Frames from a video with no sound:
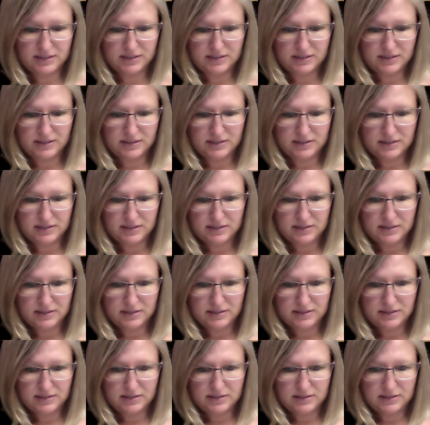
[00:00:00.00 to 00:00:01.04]

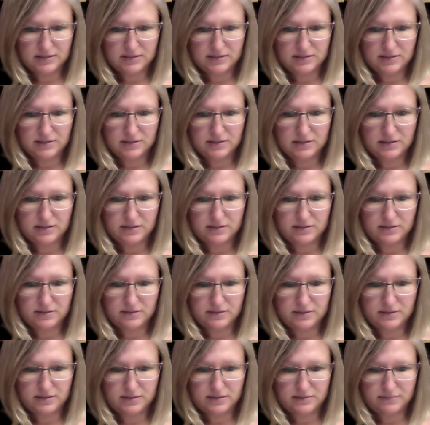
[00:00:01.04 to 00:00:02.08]

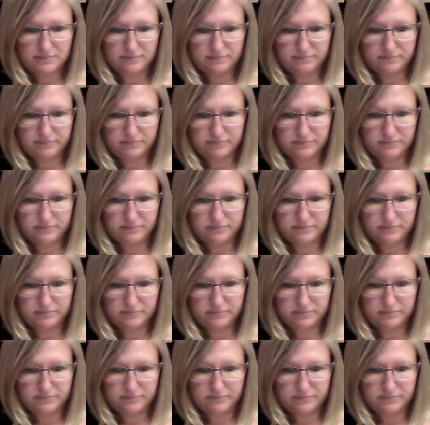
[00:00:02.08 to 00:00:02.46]
(silence)